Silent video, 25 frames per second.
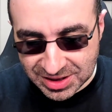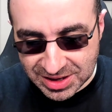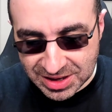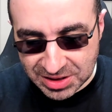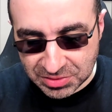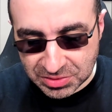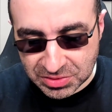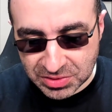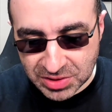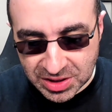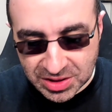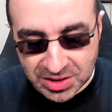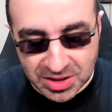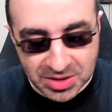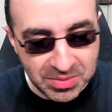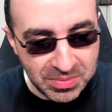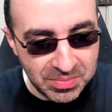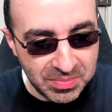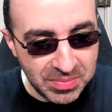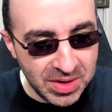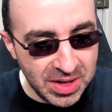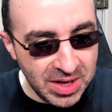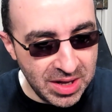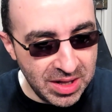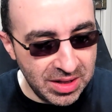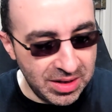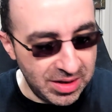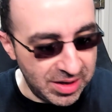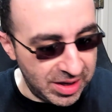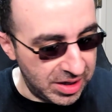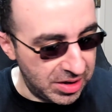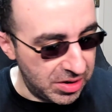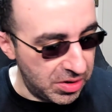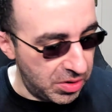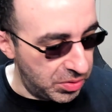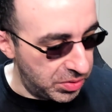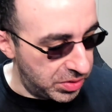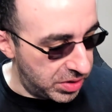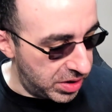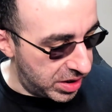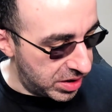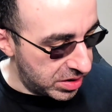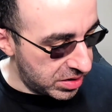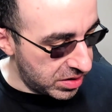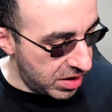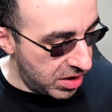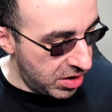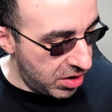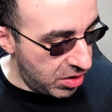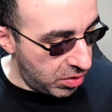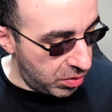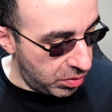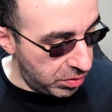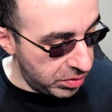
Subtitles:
I'll treat them like gold dust.